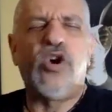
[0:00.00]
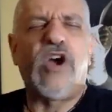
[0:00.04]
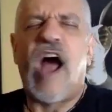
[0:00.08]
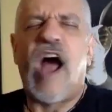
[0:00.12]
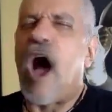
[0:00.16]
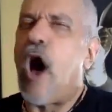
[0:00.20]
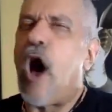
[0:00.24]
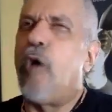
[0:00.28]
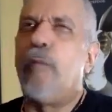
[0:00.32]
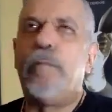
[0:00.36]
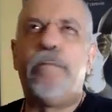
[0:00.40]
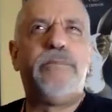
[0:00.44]

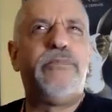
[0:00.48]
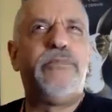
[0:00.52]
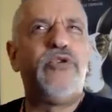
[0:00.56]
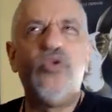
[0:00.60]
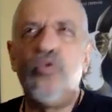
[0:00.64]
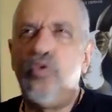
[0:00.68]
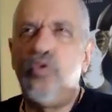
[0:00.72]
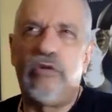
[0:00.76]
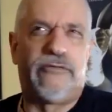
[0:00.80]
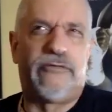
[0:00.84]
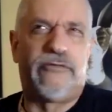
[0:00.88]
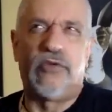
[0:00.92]
look
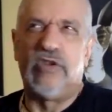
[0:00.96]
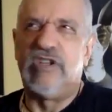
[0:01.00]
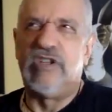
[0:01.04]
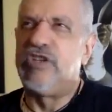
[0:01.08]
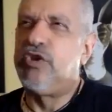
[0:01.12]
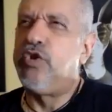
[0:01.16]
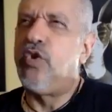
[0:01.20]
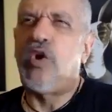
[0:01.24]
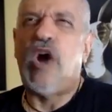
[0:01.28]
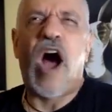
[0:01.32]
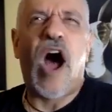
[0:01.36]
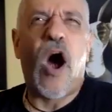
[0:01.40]
how
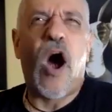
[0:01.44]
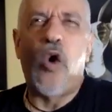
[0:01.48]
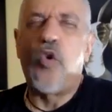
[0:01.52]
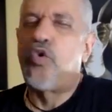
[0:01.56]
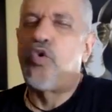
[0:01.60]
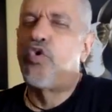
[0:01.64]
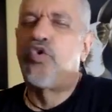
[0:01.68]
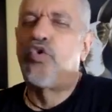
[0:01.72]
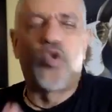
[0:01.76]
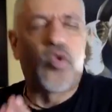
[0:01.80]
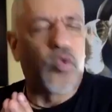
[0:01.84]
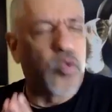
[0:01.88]
beautiful he is, look
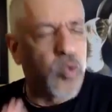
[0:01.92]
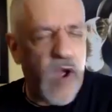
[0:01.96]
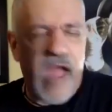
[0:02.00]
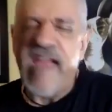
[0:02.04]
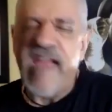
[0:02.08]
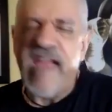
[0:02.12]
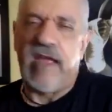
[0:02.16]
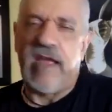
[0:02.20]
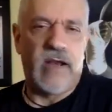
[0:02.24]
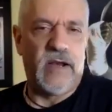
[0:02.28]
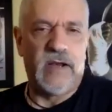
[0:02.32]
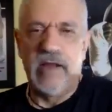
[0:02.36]
how
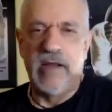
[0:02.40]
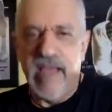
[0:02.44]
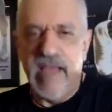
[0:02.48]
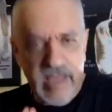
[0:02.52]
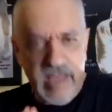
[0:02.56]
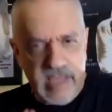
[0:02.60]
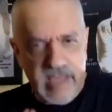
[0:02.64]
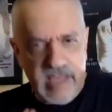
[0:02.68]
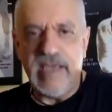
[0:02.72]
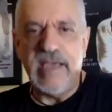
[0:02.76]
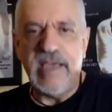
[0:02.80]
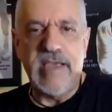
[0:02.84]

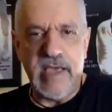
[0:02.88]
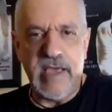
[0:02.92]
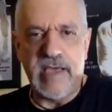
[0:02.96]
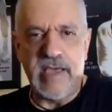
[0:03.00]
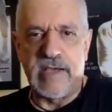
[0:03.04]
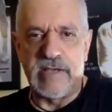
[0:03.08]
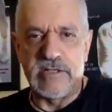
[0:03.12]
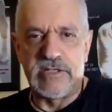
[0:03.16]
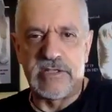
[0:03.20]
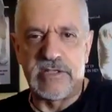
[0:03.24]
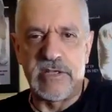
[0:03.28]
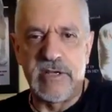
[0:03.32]
great
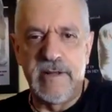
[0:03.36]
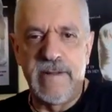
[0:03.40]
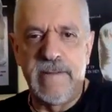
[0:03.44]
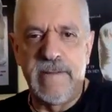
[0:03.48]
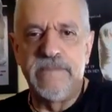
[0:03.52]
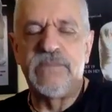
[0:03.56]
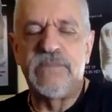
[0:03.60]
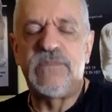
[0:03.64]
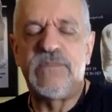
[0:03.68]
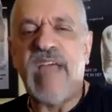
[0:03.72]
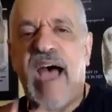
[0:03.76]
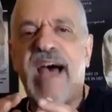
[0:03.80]
he is,